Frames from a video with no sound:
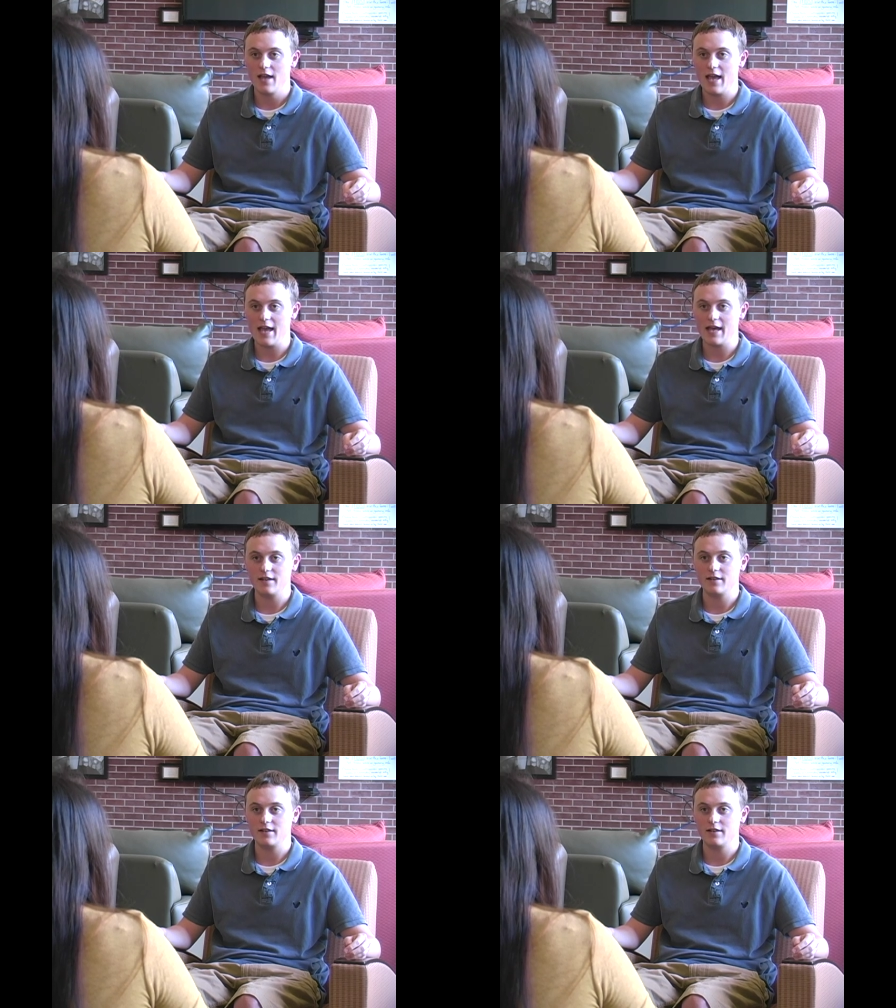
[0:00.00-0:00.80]

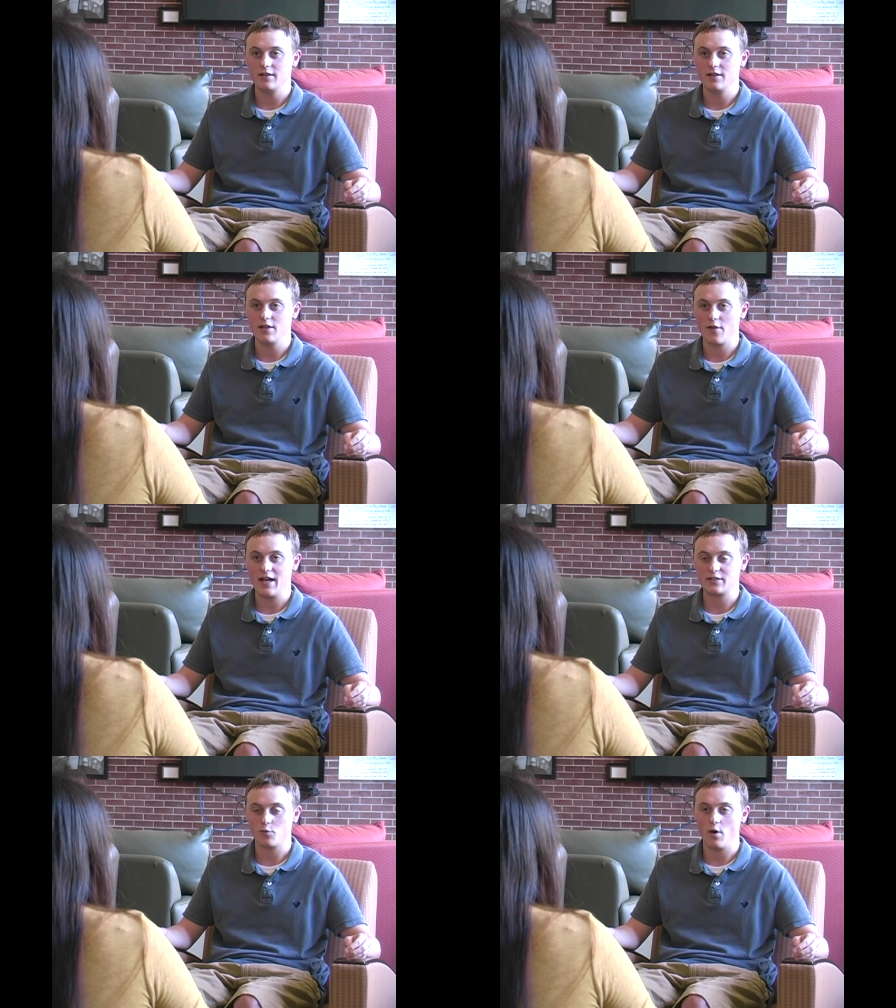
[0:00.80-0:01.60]
And
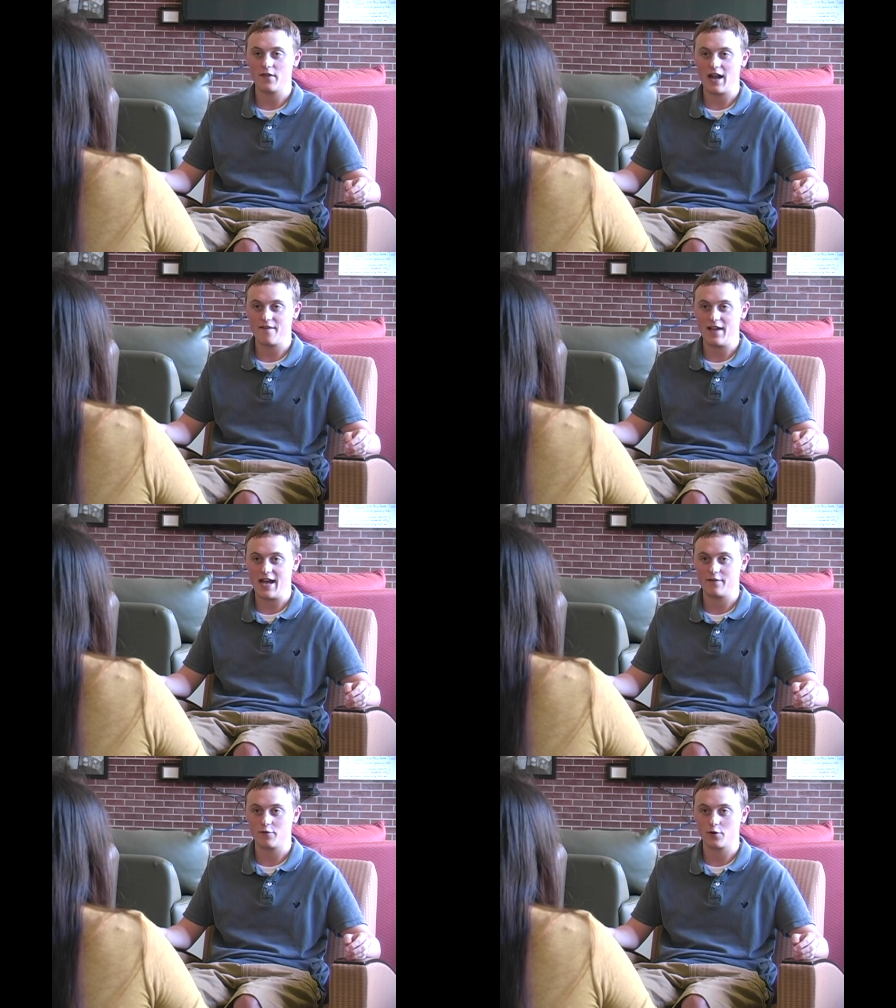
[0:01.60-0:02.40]
that's one that I've
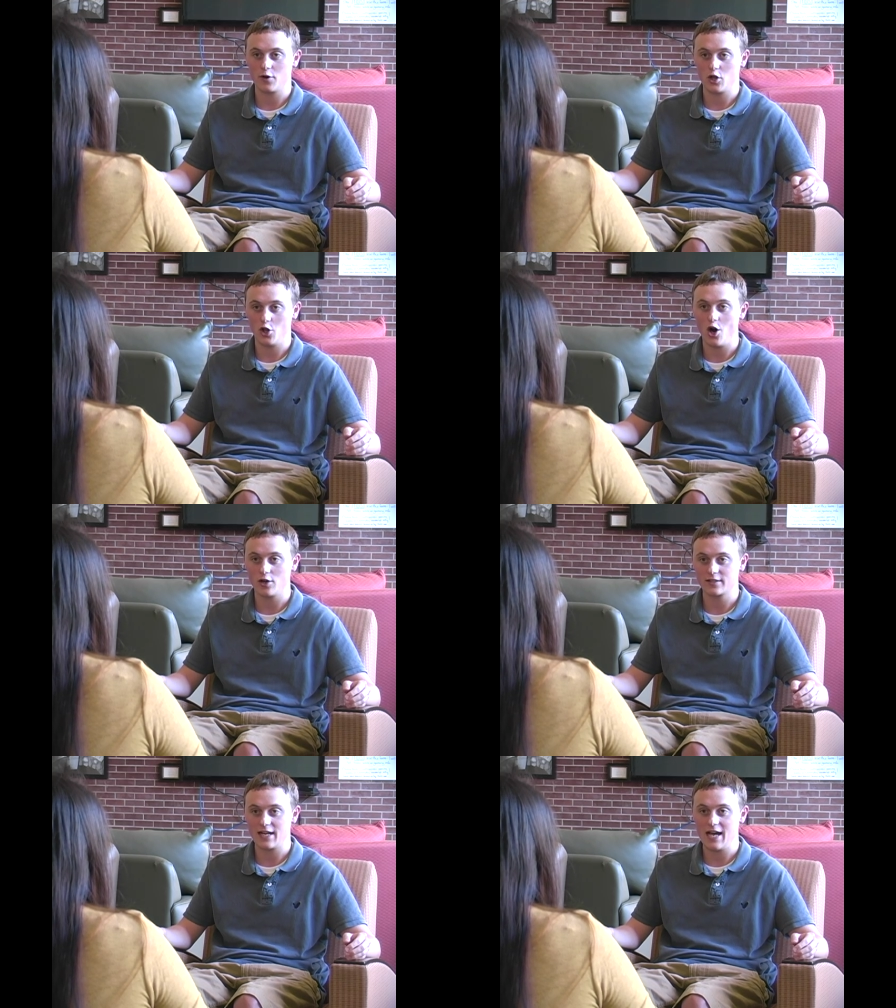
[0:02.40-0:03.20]
had for a
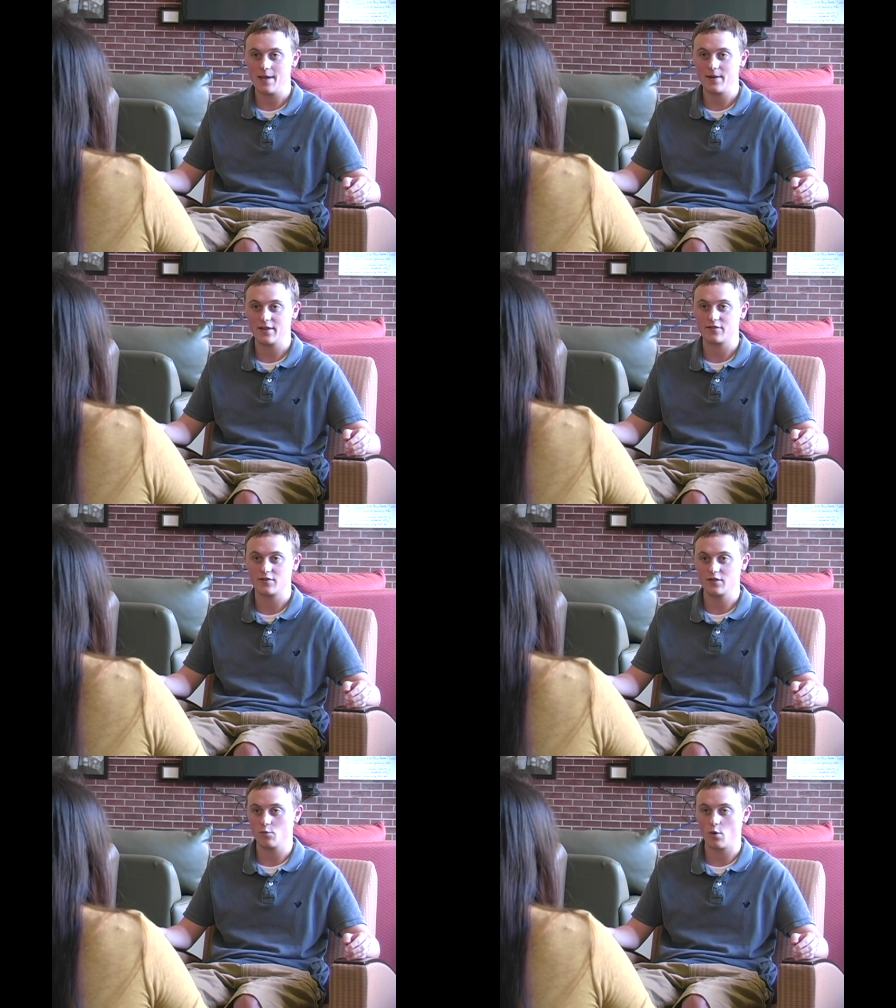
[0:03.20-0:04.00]
long time, and it's
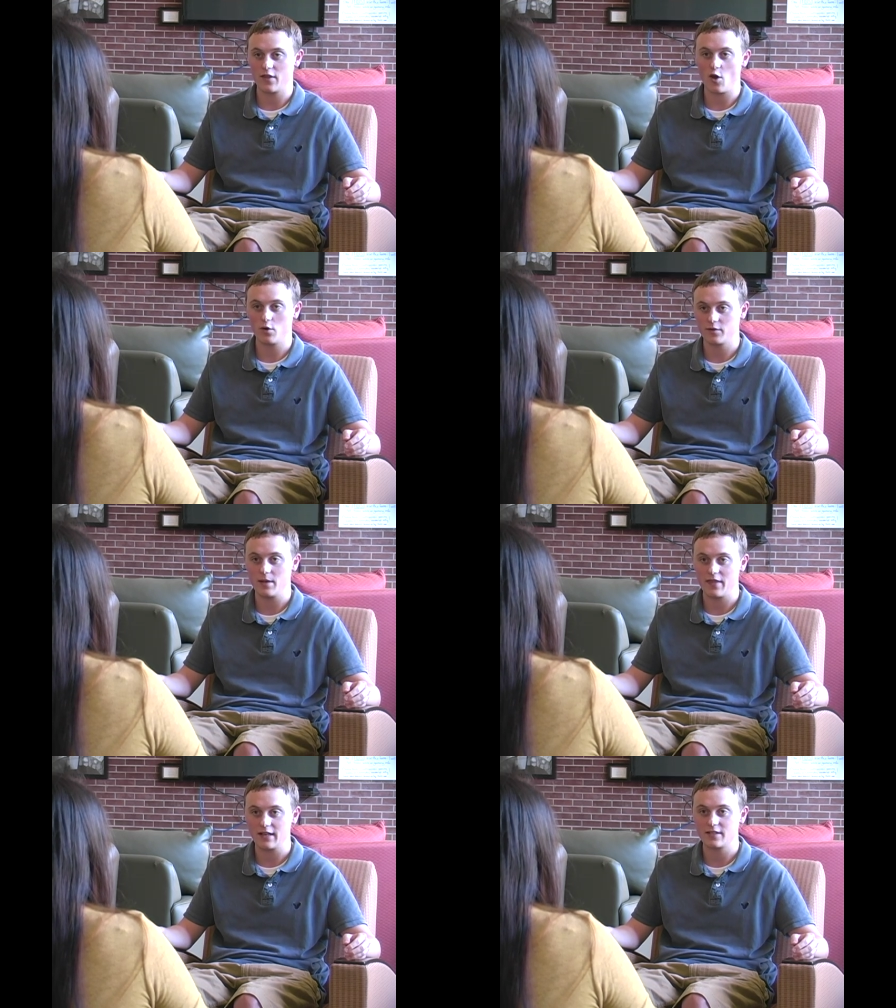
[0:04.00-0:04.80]
one of the
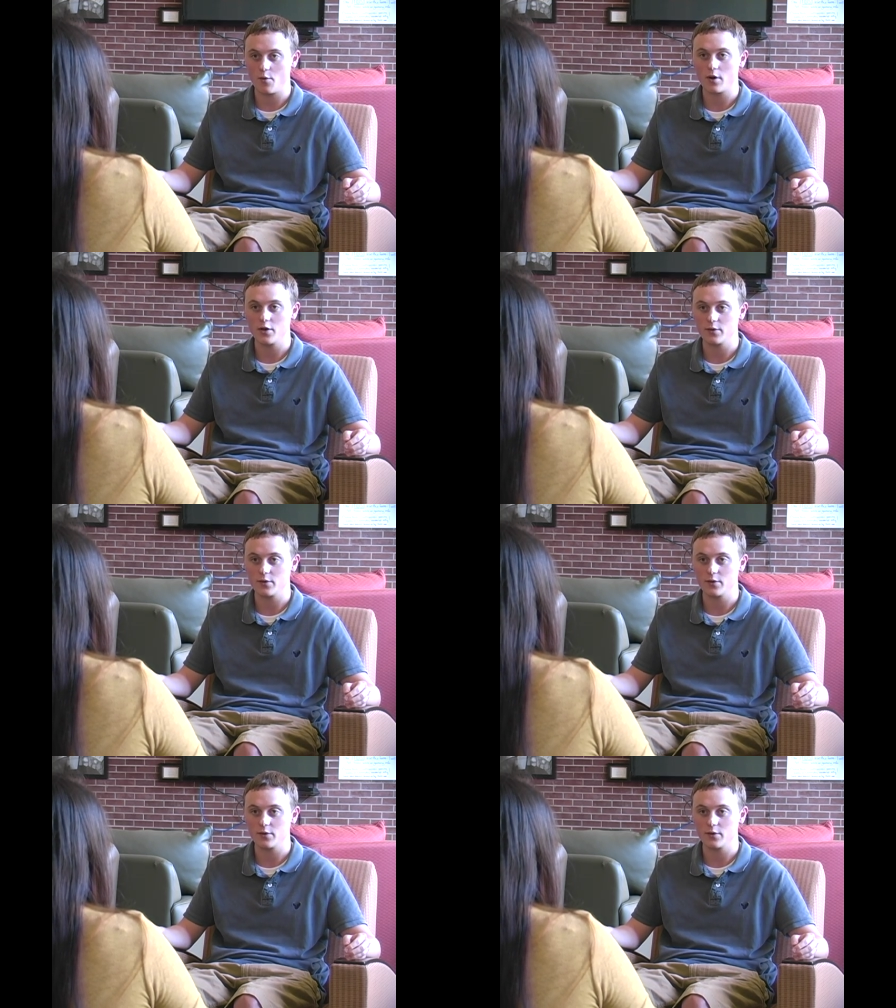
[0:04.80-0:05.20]
ultimate things I wanted to